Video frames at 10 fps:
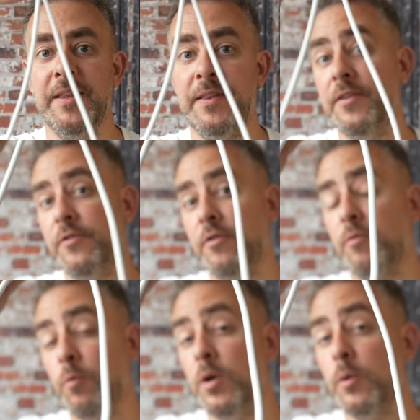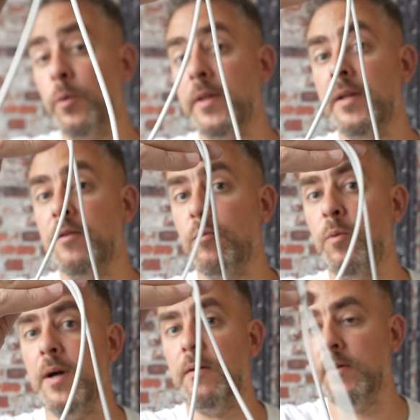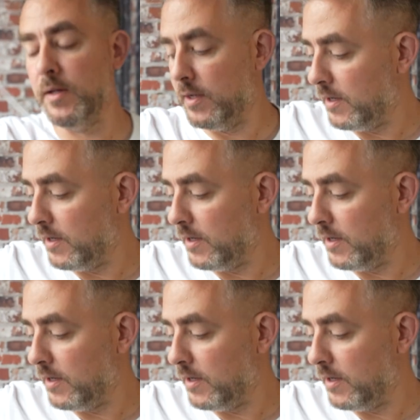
This does work with it as well.